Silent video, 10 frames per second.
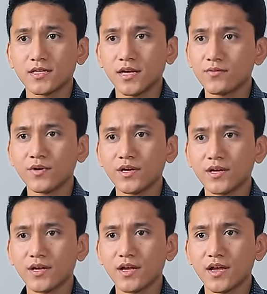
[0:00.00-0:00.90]
That
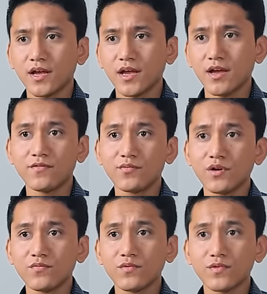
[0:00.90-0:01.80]
way,
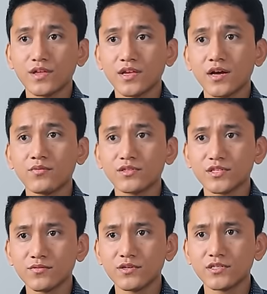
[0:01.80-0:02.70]
everyone would think I was
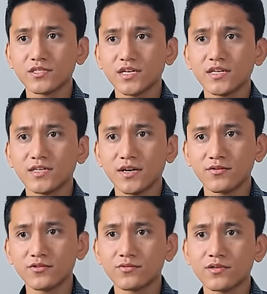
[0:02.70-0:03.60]
serious and
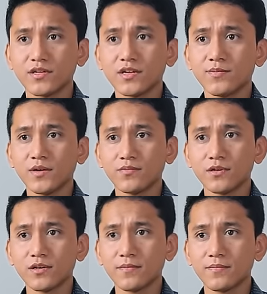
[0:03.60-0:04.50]
down to earth in my
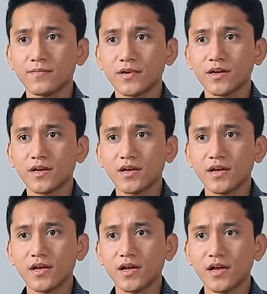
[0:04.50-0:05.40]
work.
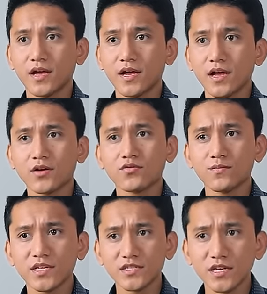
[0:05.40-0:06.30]
I could
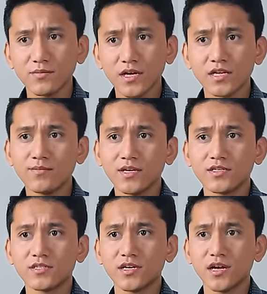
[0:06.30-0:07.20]
maintain my
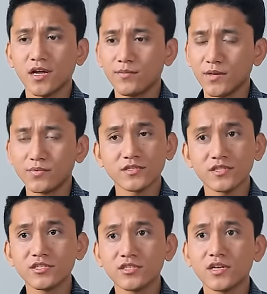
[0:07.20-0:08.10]
image and my
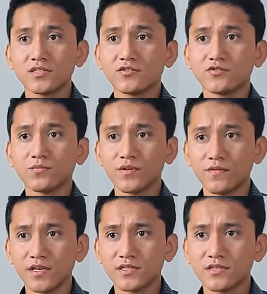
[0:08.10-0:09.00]
position as a
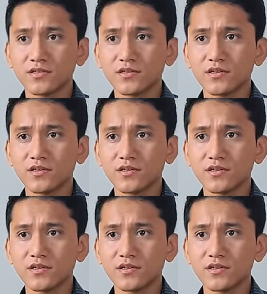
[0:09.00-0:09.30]
supervisor.